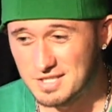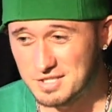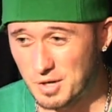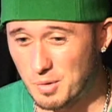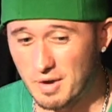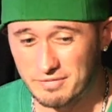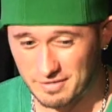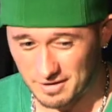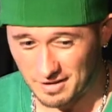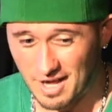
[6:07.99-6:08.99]
So I
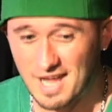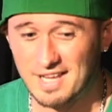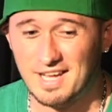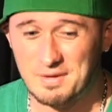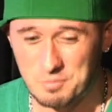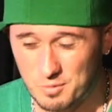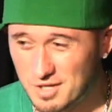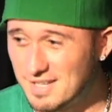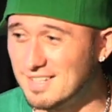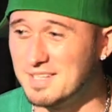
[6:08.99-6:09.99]
felt like I'm
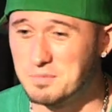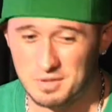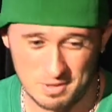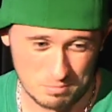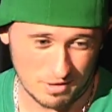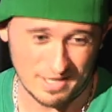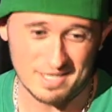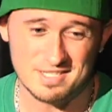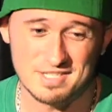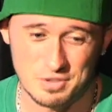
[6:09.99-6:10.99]
really, really
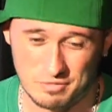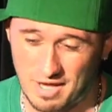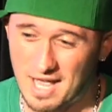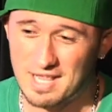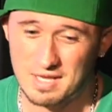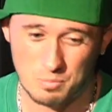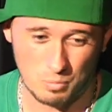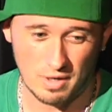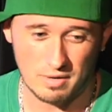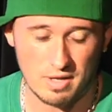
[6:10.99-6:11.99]
blessed to have got
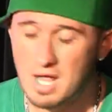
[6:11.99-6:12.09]
in when